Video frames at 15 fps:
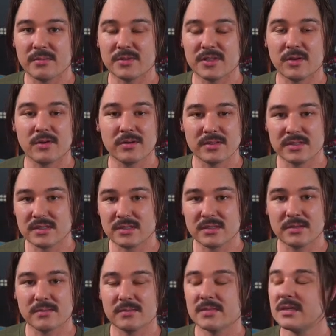The whole
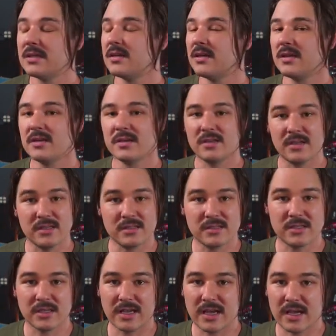system needs to
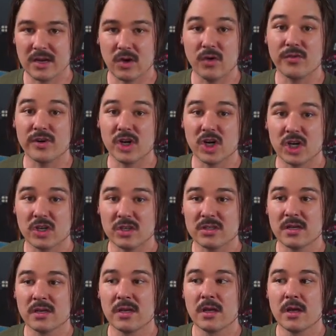get overhauled
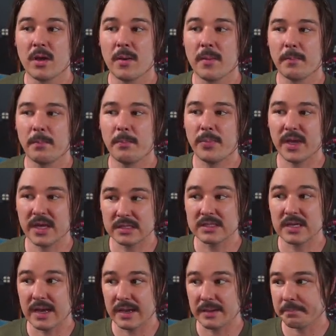big
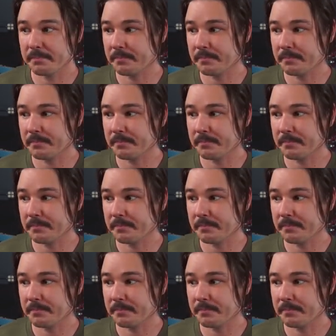time.